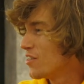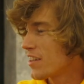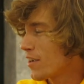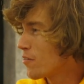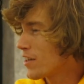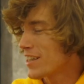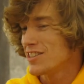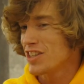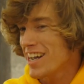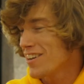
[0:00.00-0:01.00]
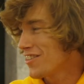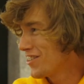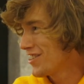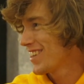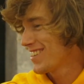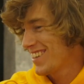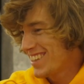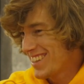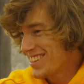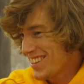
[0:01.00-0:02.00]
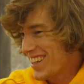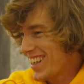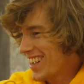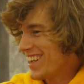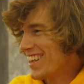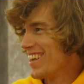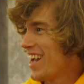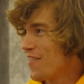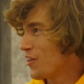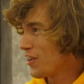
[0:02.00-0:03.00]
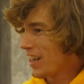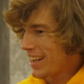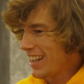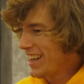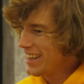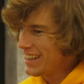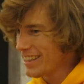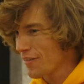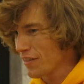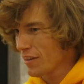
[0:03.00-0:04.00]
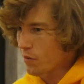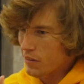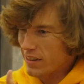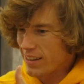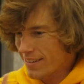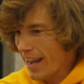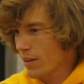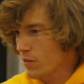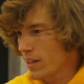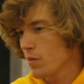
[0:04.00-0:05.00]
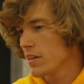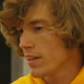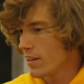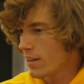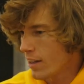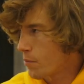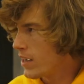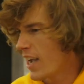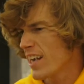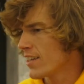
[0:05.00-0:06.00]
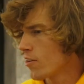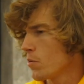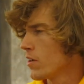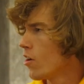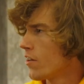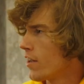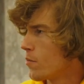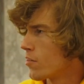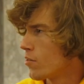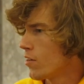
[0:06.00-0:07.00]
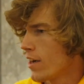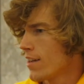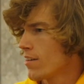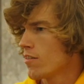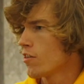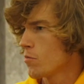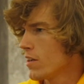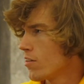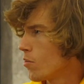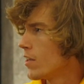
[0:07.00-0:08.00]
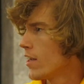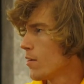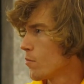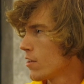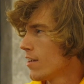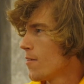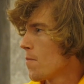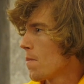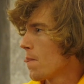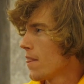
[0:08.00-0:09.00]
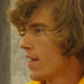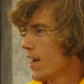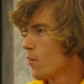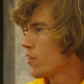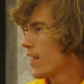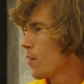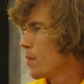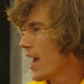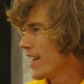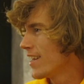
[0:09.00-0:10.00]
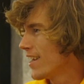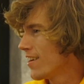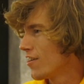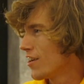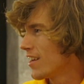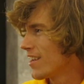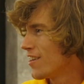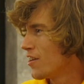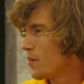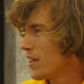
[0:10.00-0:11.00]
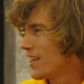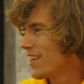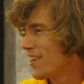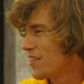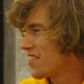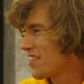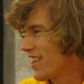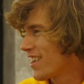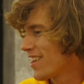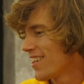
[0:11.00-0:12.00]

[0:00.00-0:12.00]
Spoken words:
There's like a fucking jail, dude. It's like if you're like any different than exactly what they want, then like me, I got disciplined all the time in school. I got suspended so many times, and I wasn't like a bad kid or anything. You know what I mean? I was just like